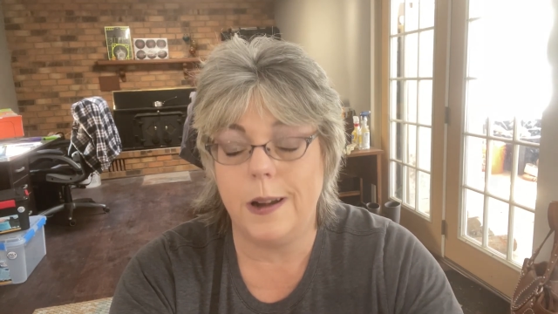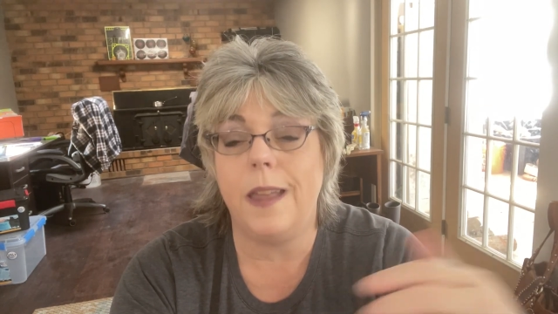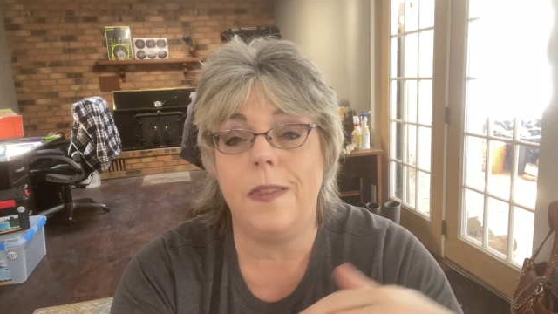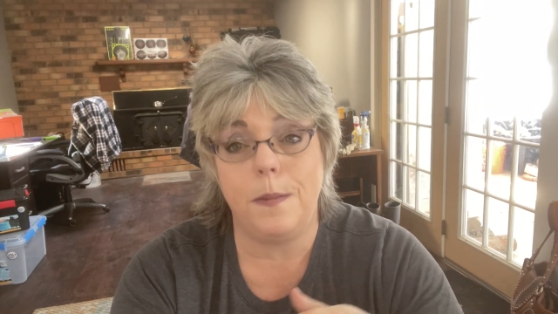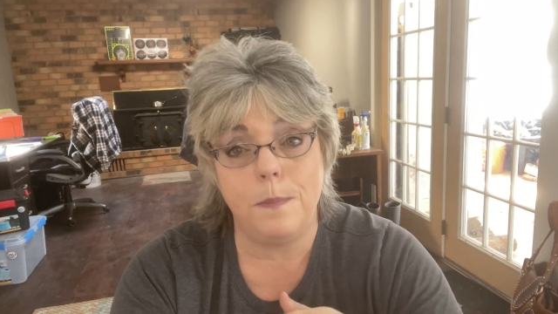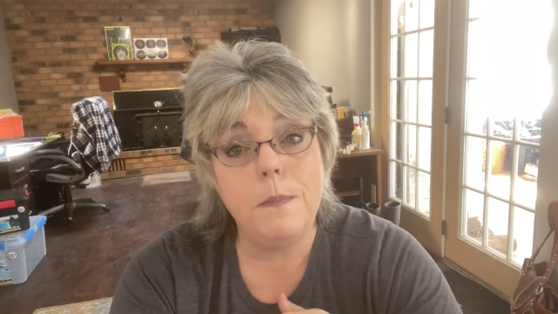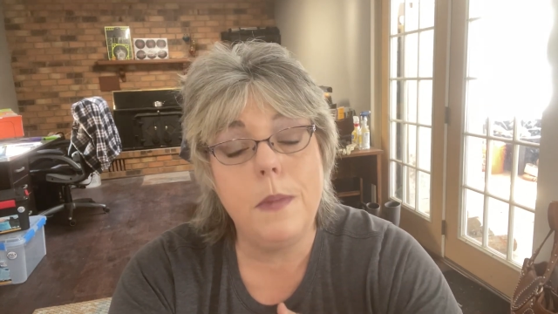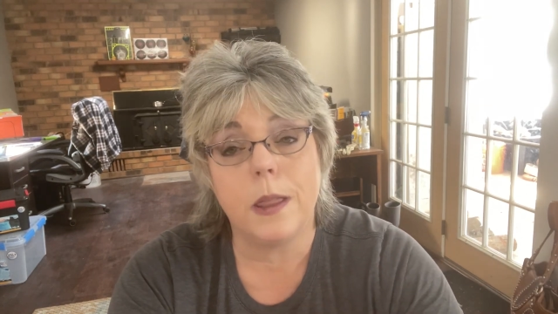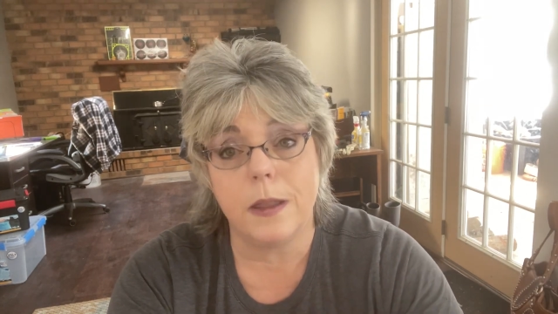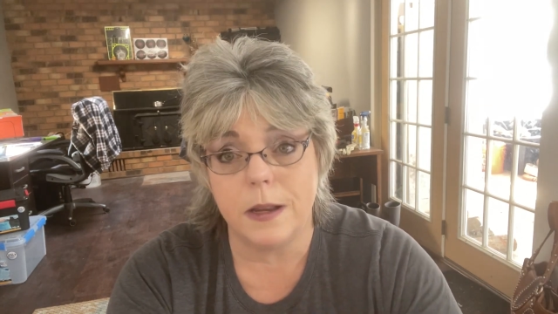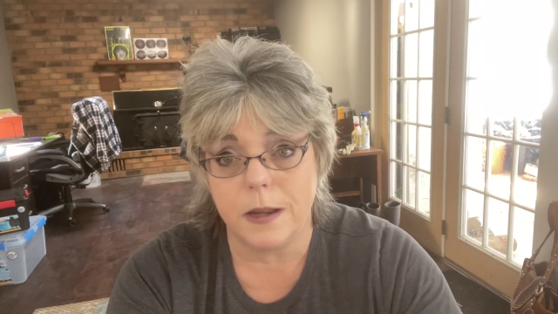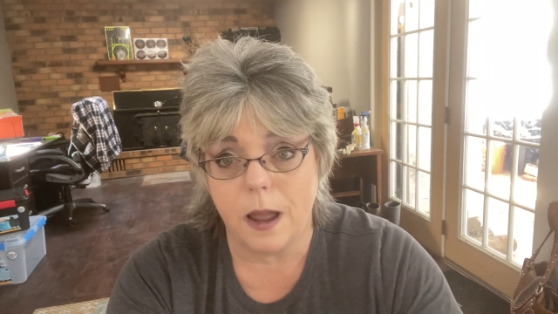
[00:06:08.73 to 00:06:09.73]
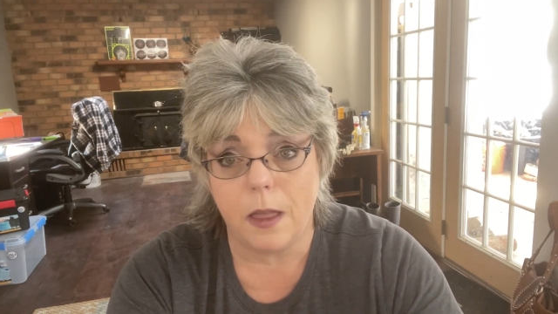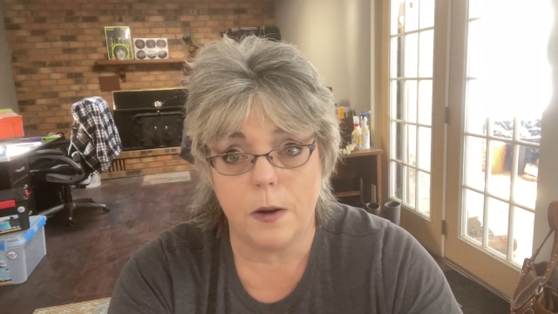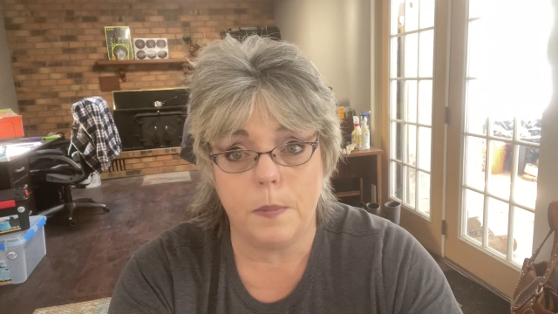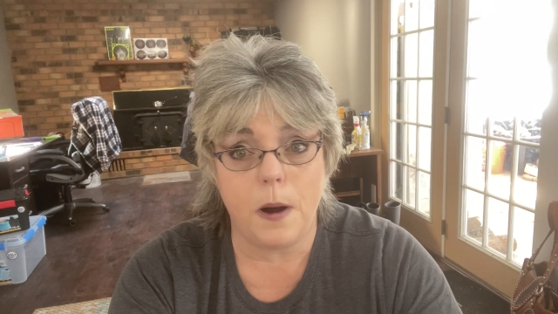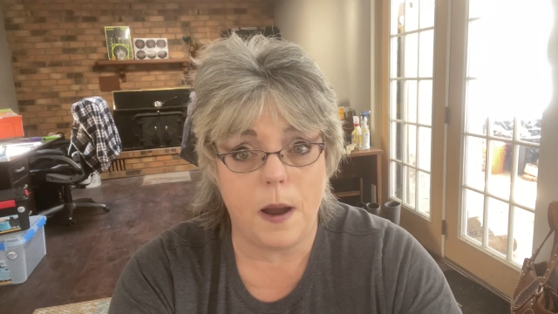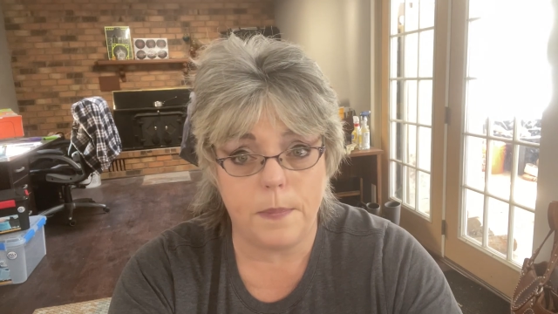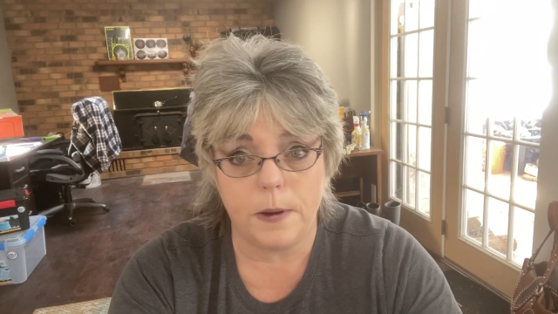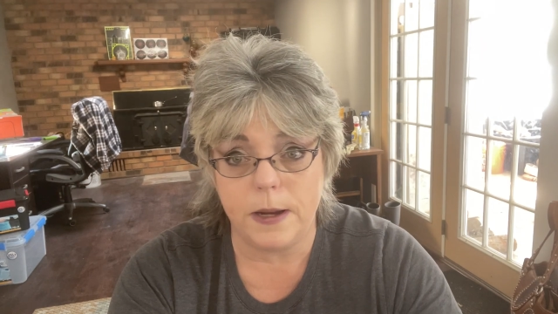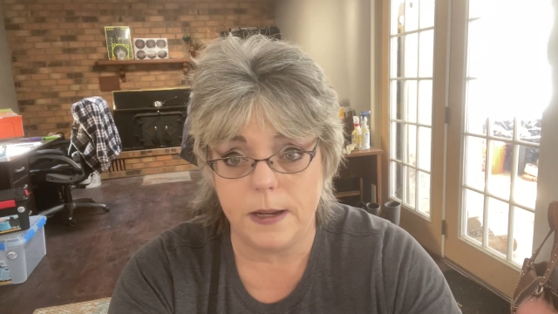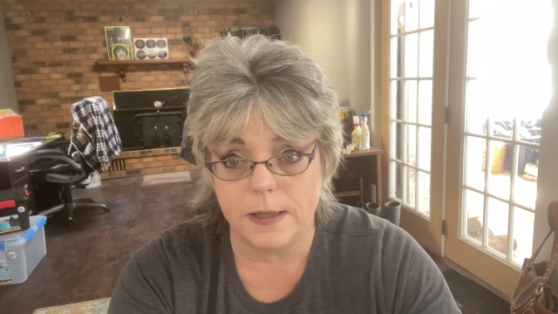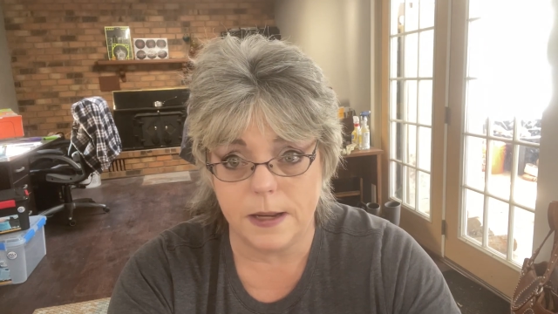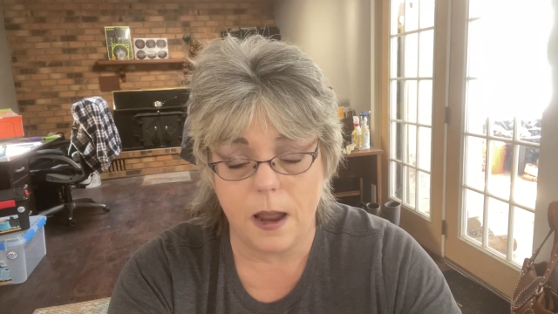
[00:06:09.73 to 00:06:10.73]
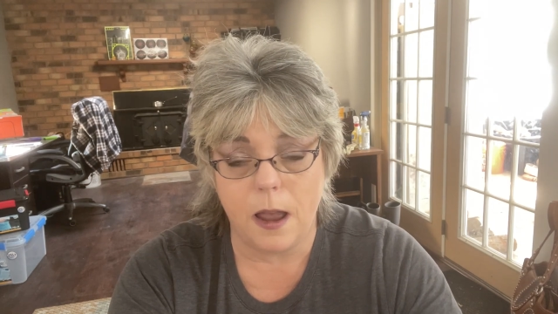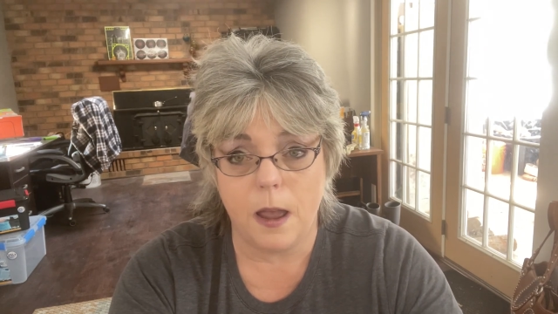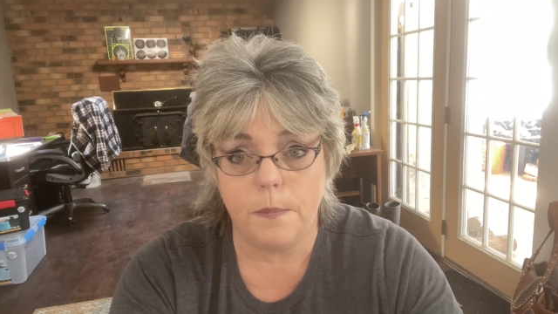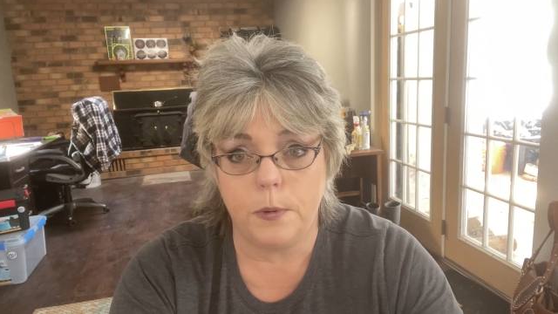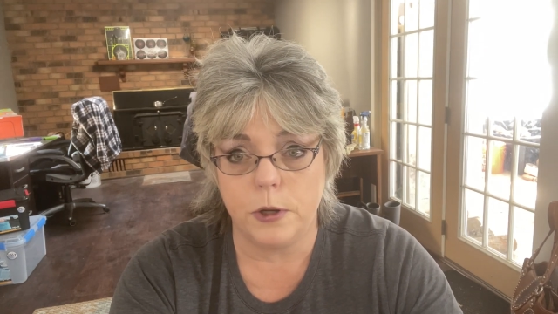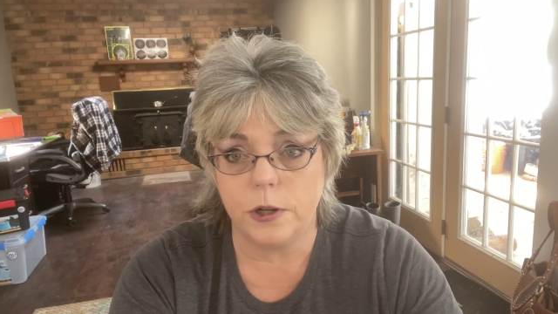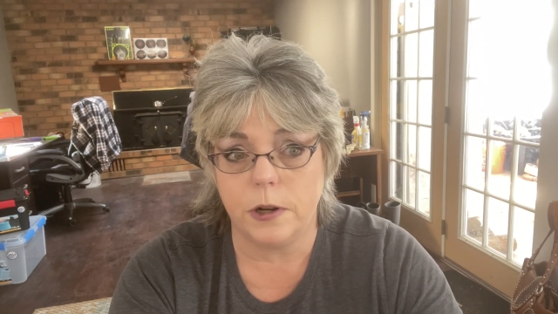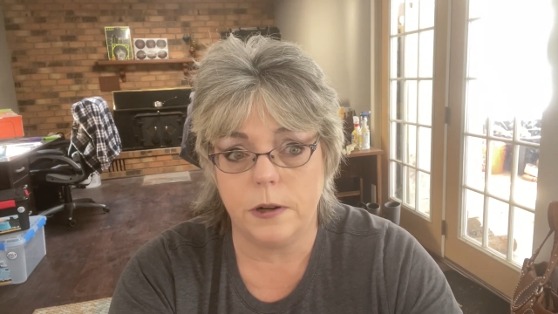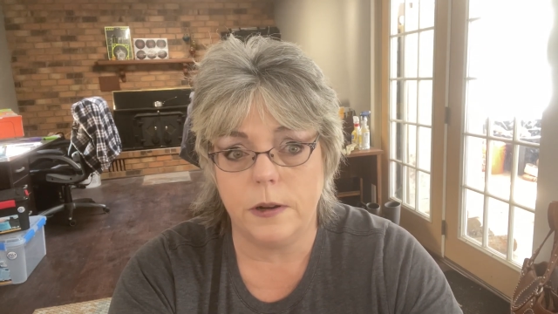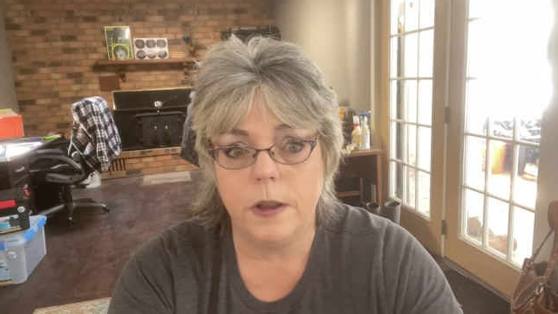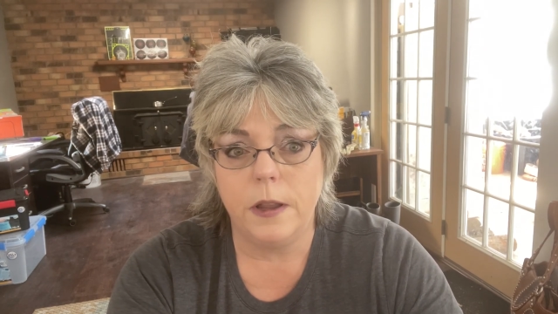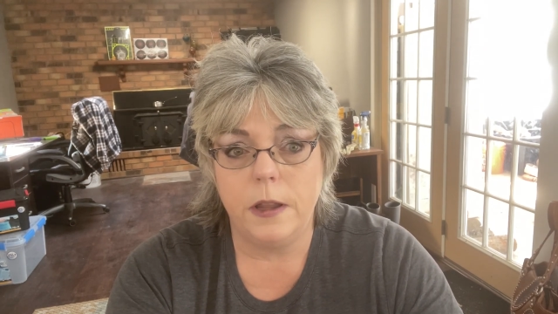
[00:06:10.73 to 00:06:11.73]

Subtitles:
and then $1 million properties and up, which are,